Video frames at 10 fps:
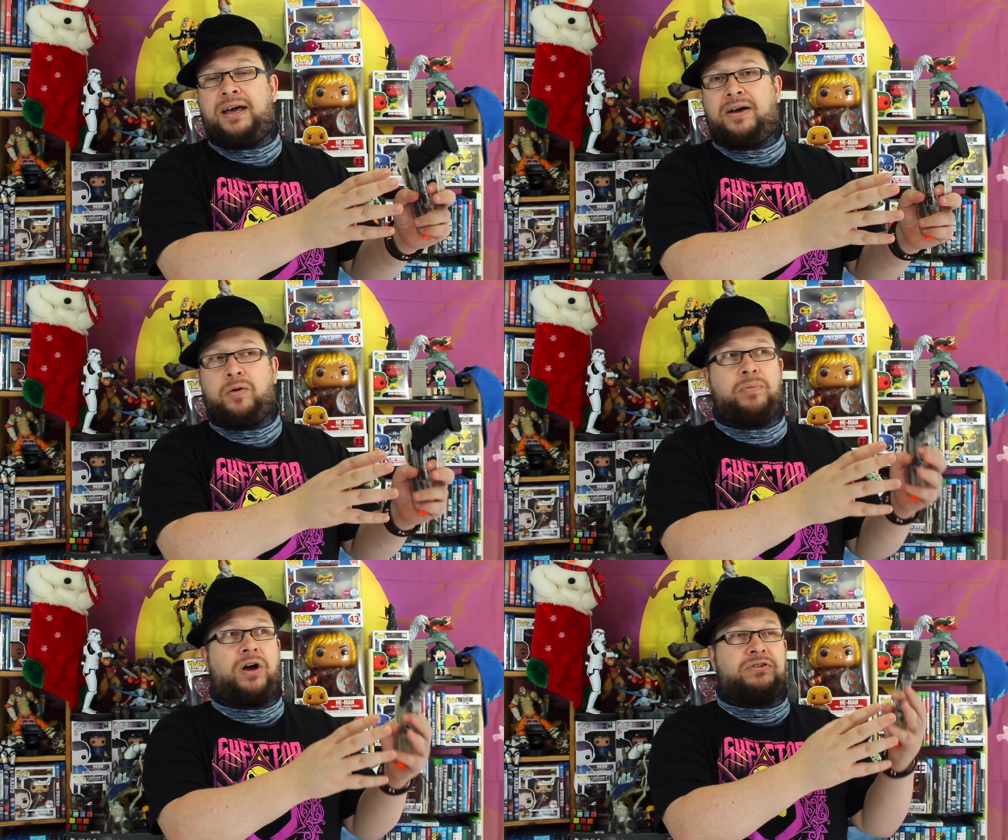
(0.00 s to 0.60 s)

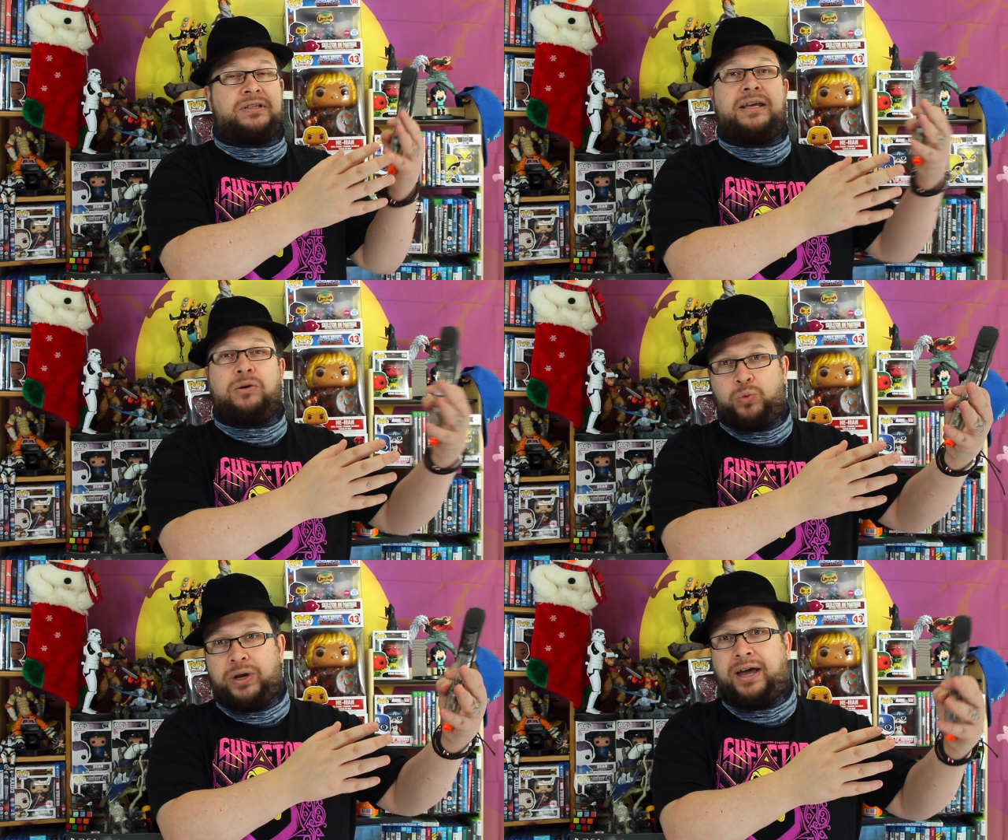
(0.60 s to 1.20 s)
Um, obviously,
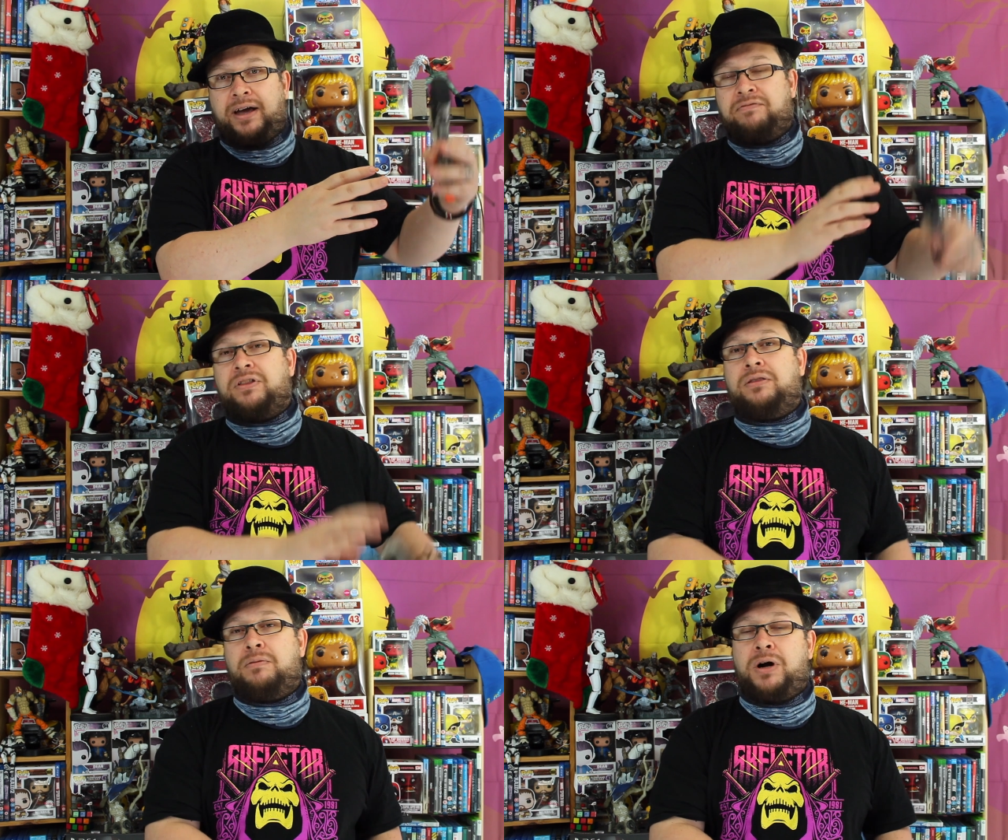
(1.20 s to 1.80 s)
we have
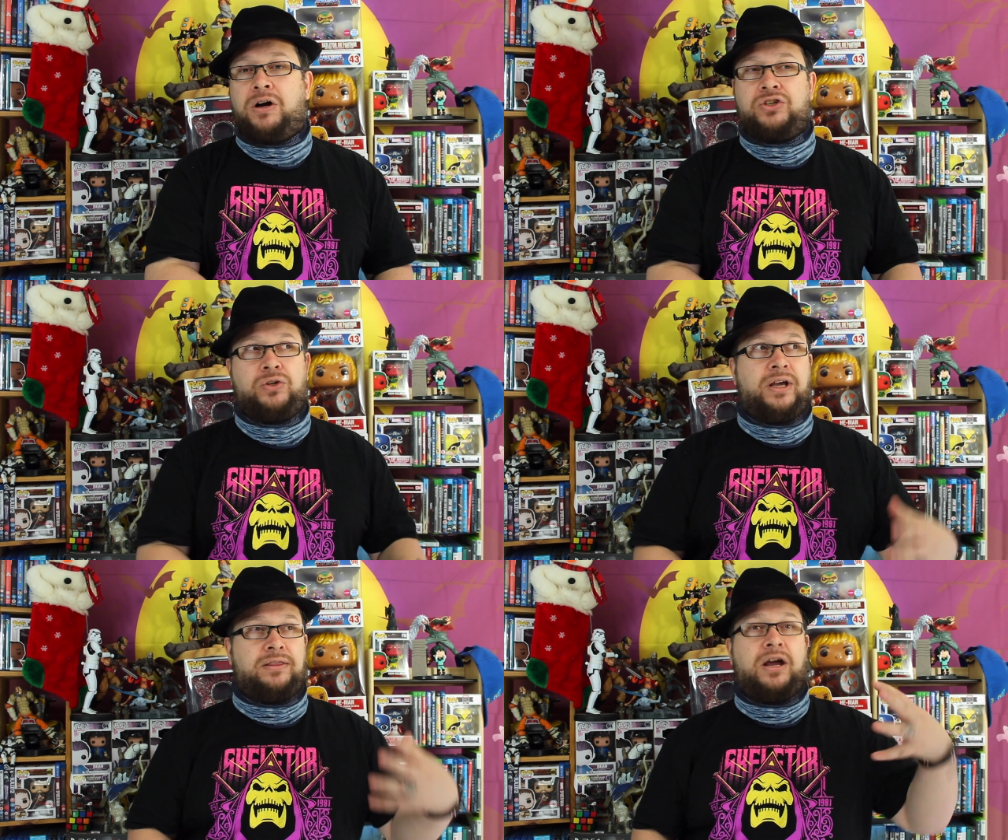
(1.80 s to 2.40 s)
the
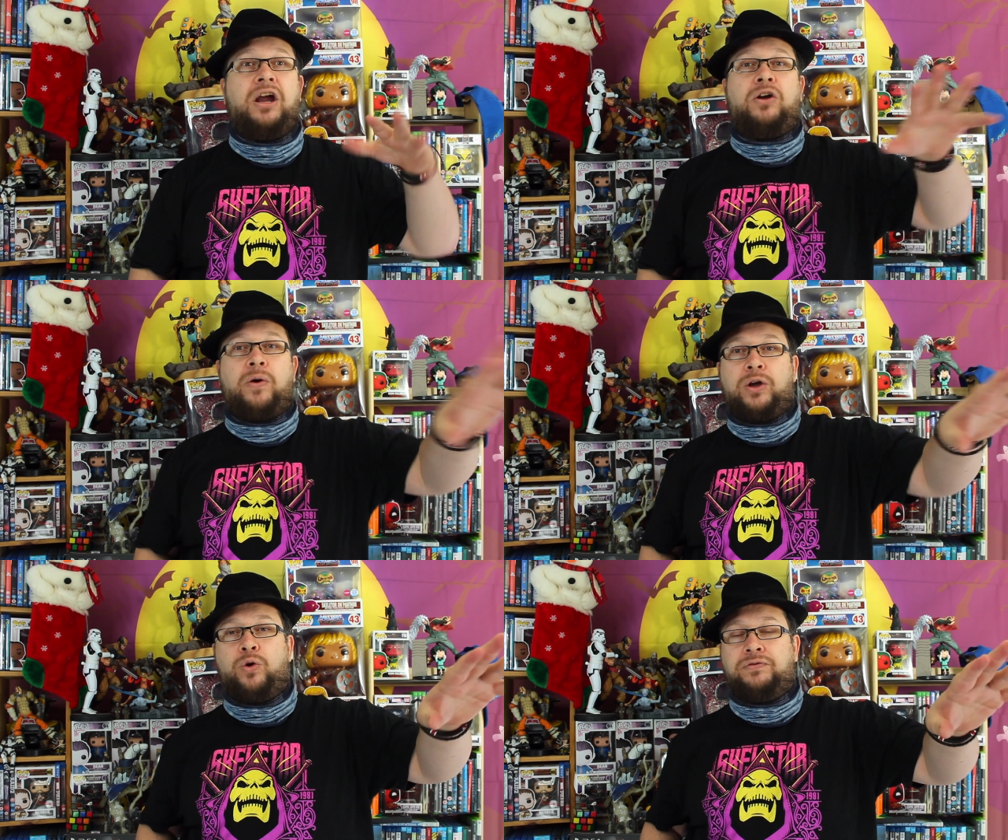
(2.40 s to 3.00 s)
marshal, and they're
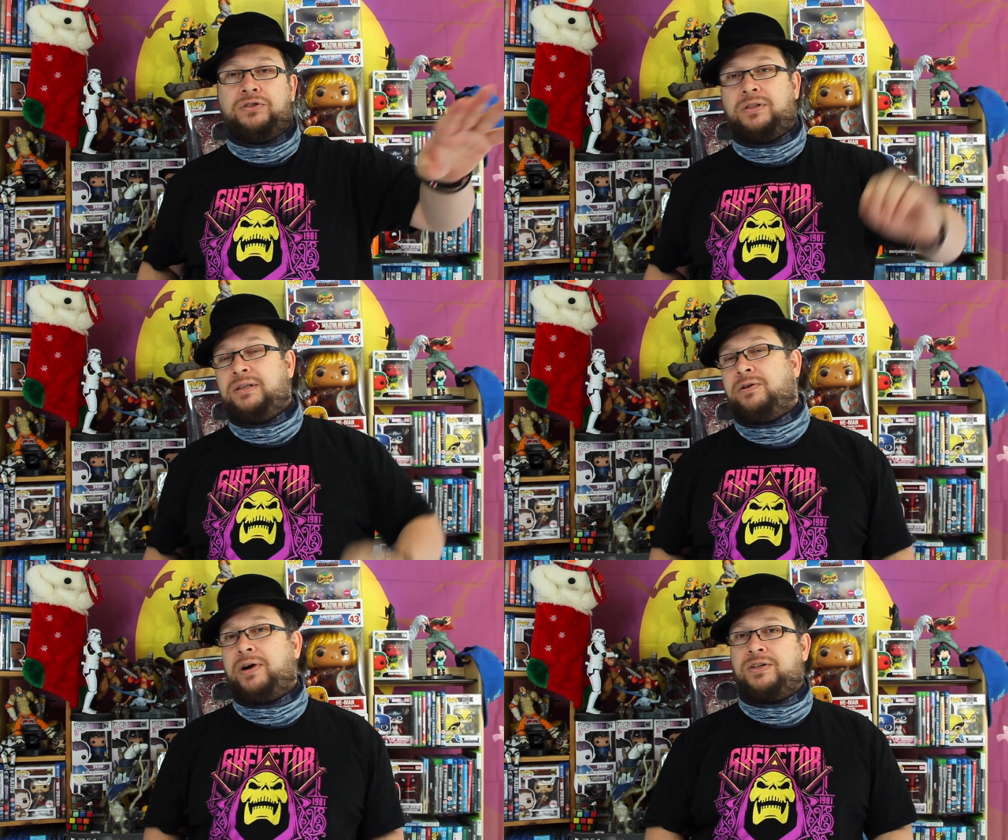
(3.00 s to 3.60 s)
going off into
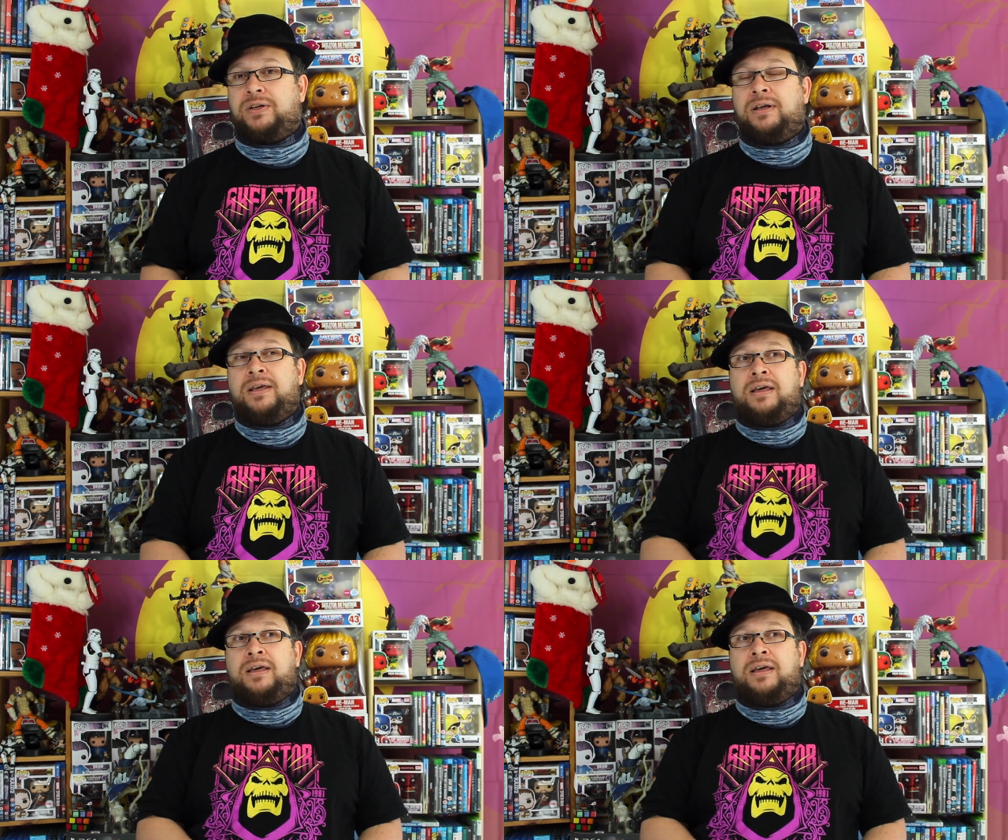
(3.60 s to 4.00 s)
the direction.